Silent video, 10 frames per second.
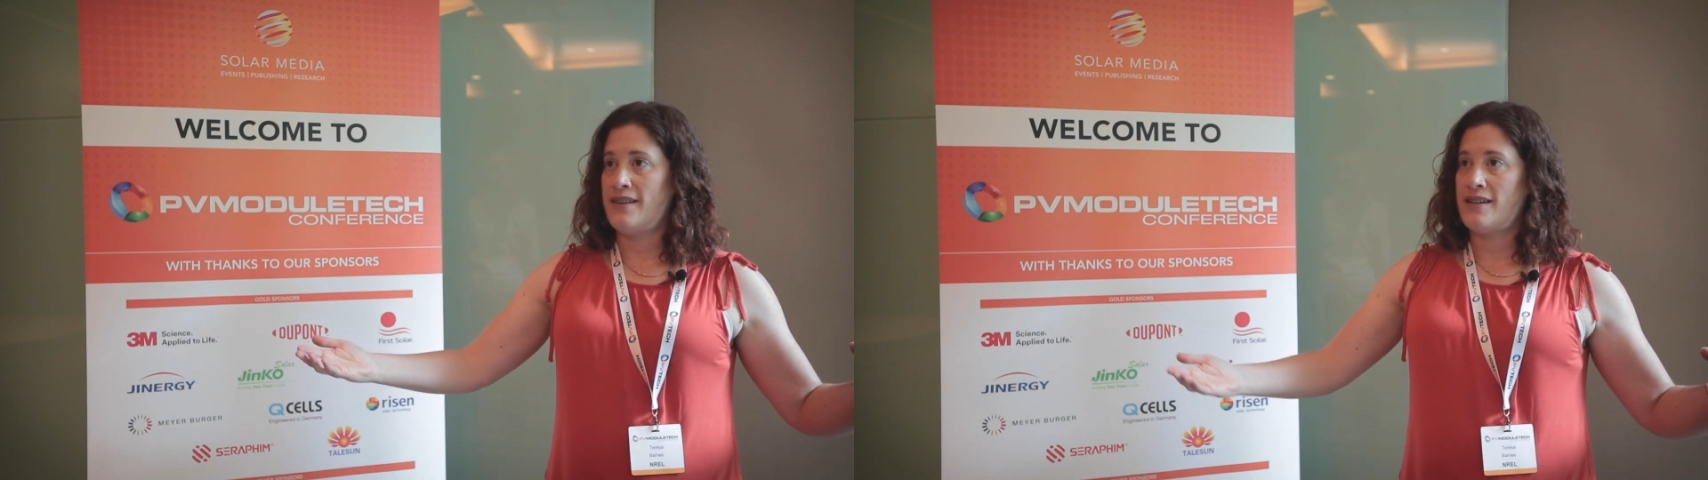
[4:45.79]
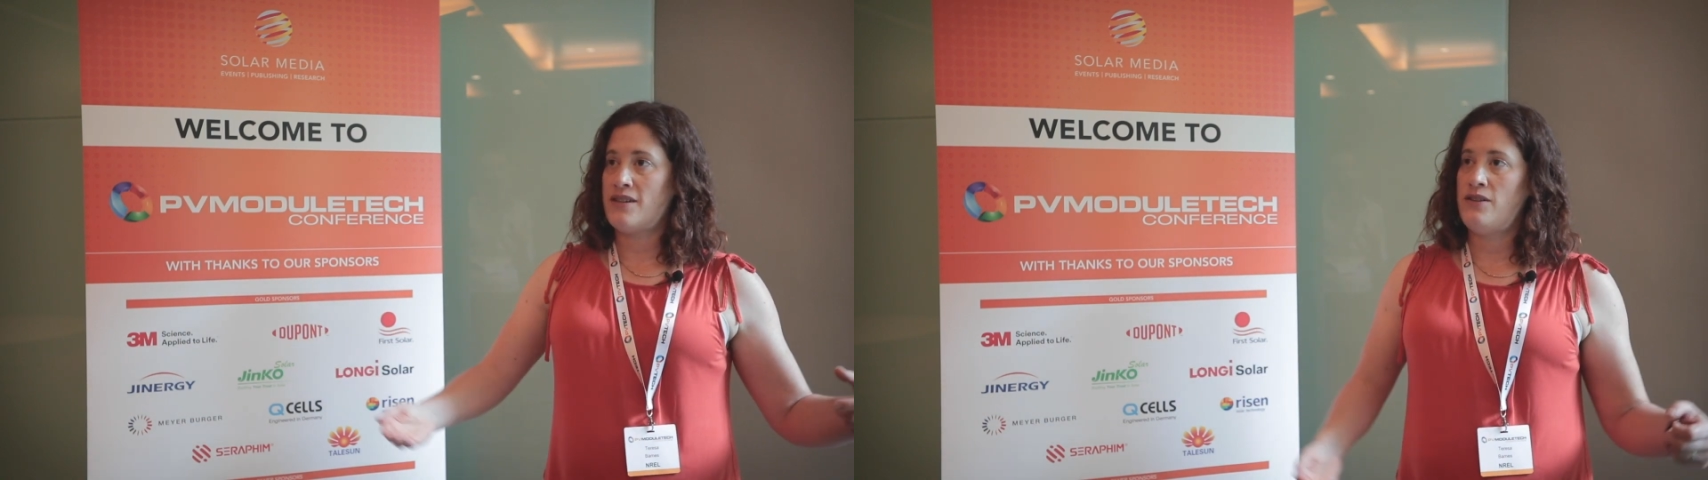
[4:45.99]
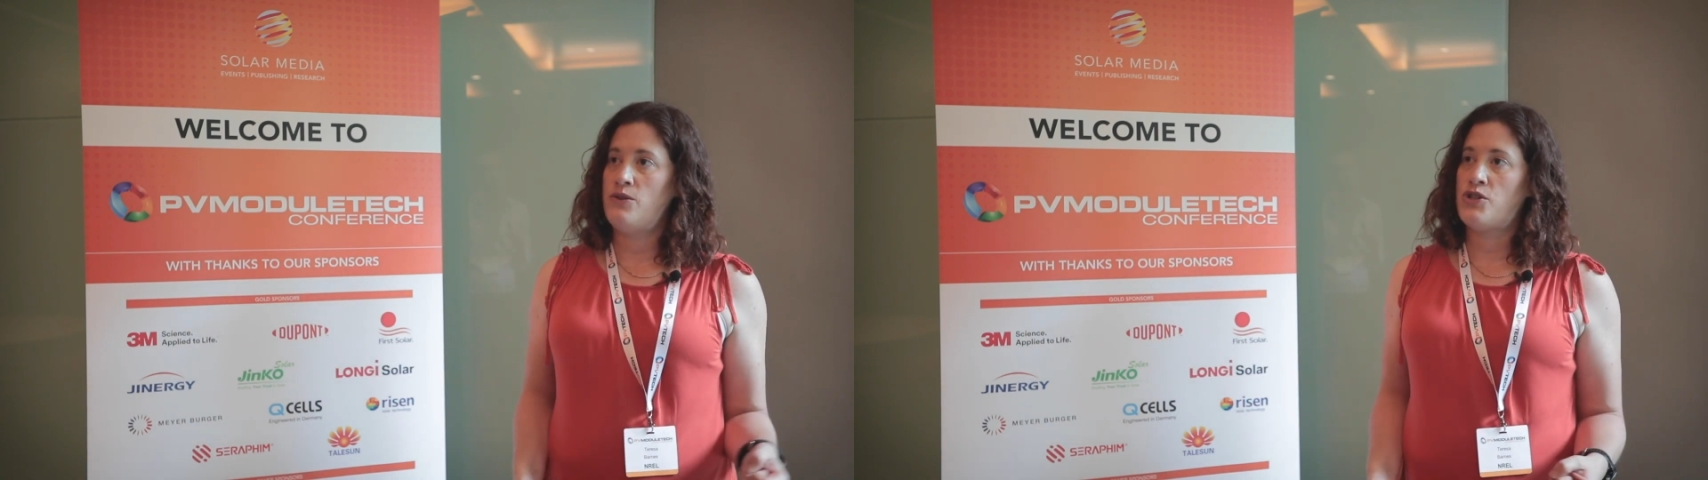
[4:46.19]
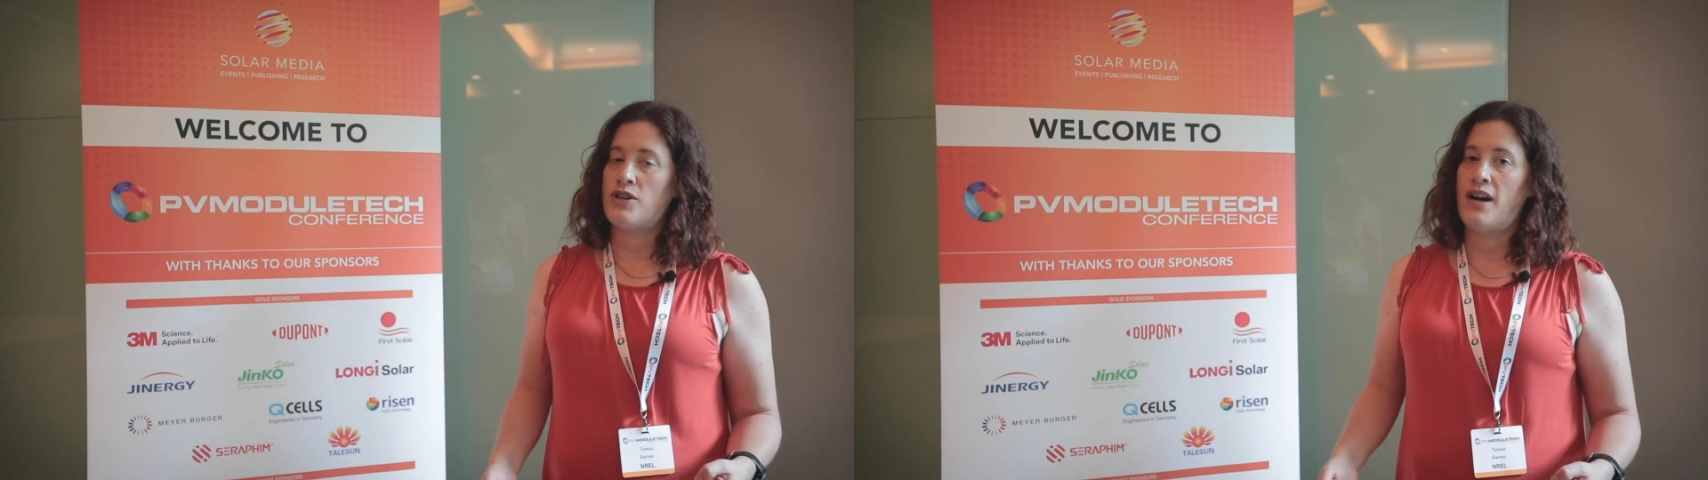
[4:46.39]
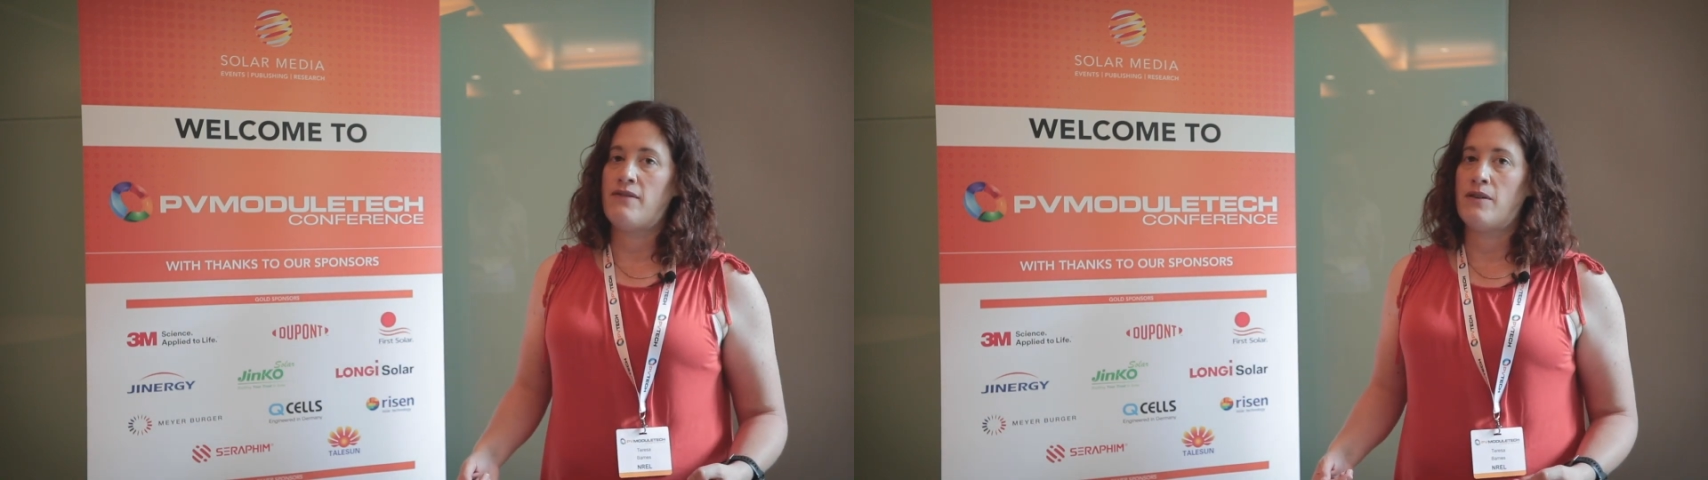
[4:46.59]
That's a huge
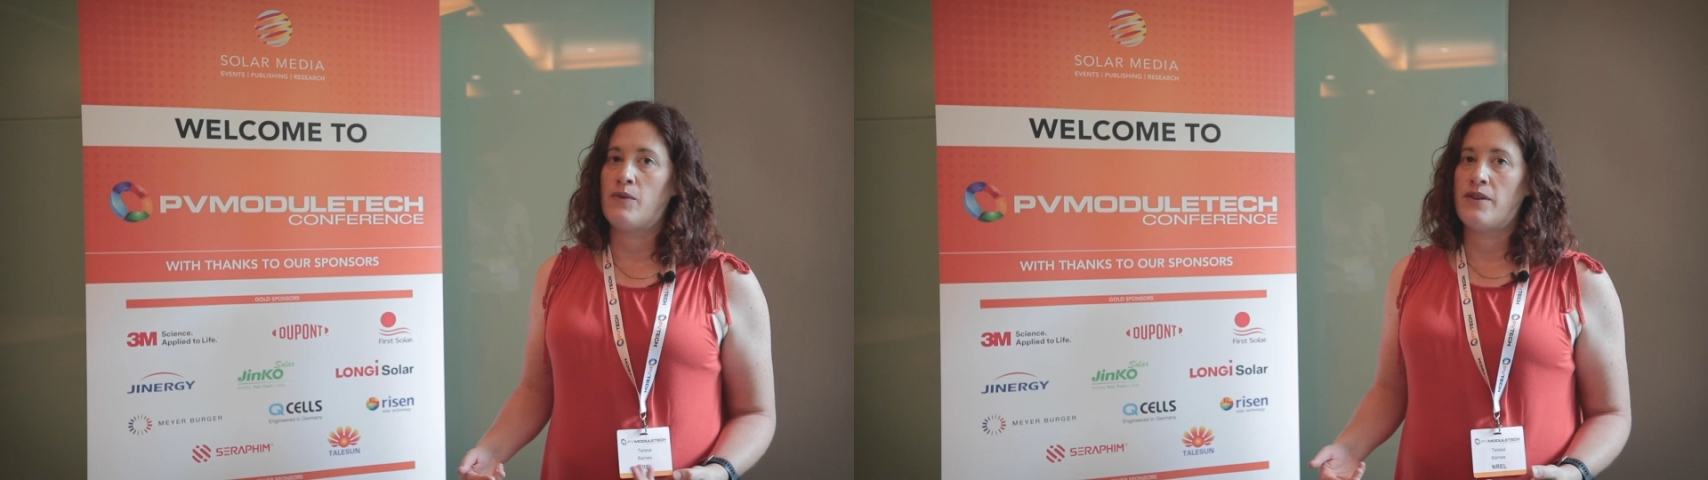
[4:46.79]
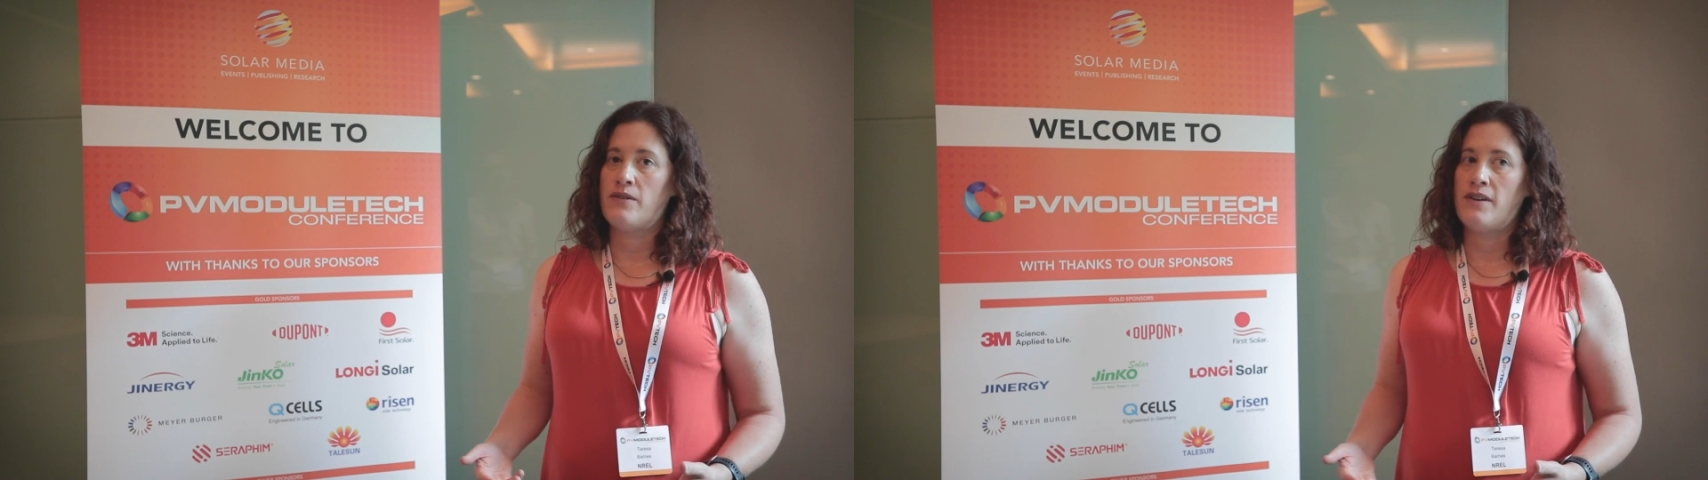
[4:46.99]
driver of whether or